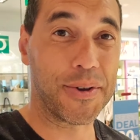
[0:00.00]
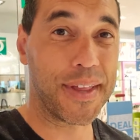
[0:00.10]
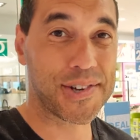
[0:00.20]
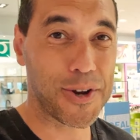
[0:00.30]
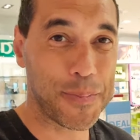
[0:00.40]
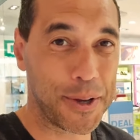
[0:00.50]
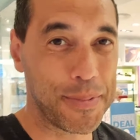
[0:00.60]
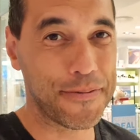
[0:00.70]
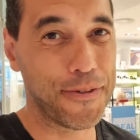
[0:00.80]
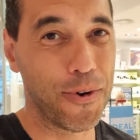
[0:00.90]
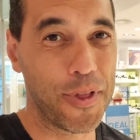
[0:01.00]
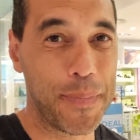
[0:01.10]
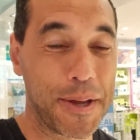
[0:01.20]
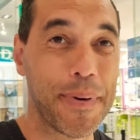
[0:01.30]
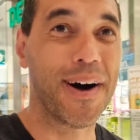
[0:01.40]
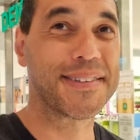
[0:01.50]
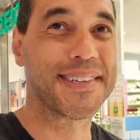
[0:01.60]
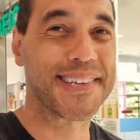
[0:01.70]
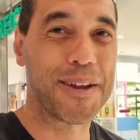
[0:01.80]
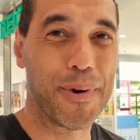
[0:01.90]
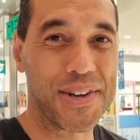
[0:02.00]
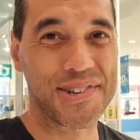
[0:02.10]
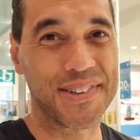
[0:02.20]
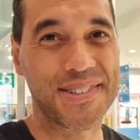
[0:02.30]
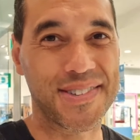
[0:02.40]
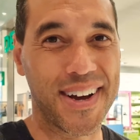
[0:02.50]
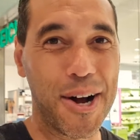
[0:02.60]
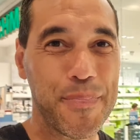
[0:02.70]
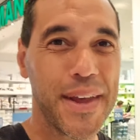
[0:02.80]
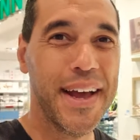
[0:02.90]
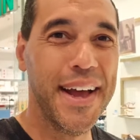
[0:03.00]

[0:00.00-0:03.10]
doing their shopping before the big party celebrations start.